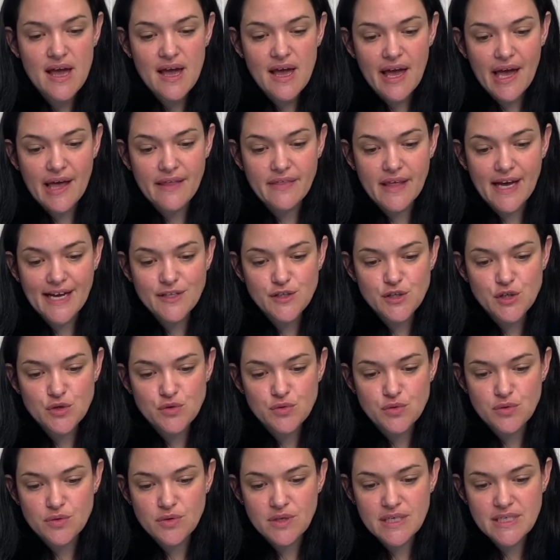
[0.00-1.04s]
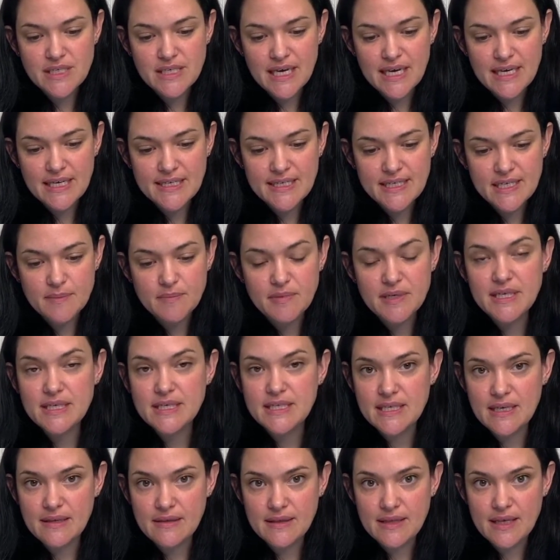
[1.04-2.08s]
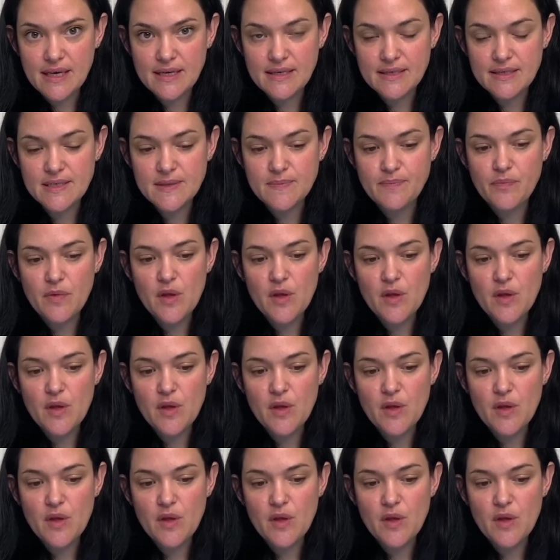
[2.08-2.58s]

and that's through this ATP synthase